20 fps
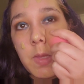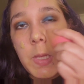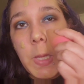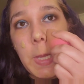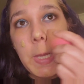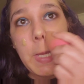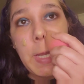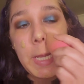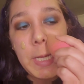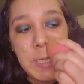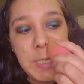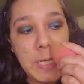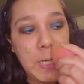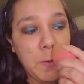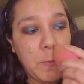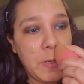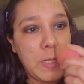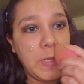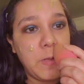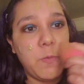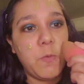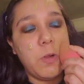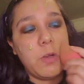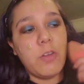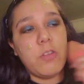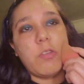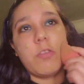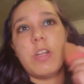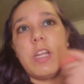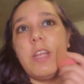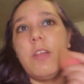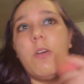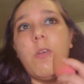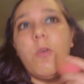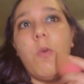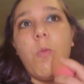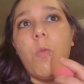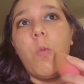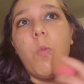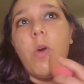In case anyone is wondering
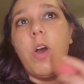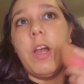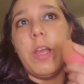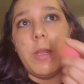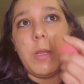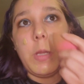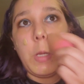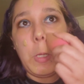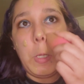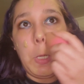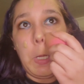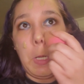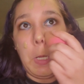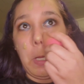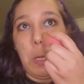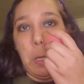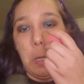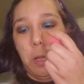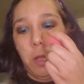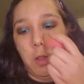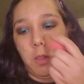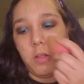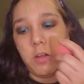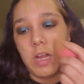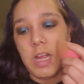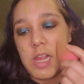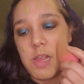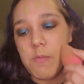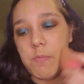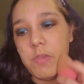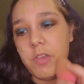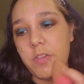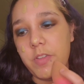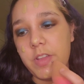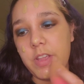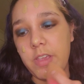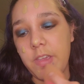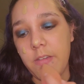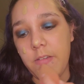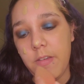what color I am
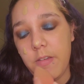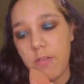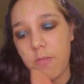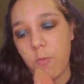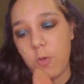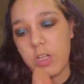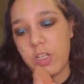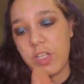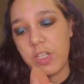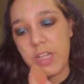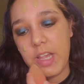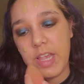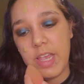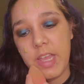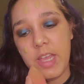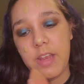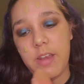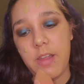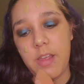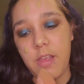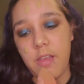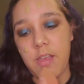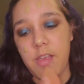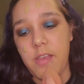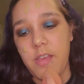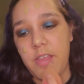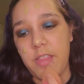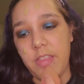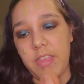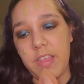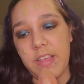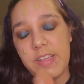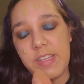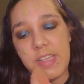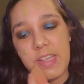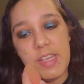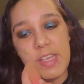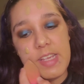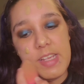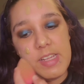using, what shade, this
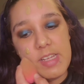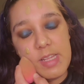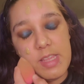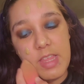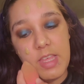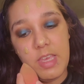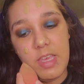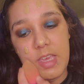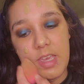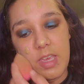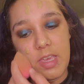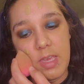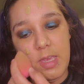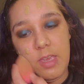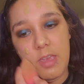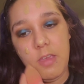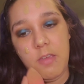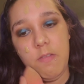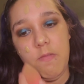is the,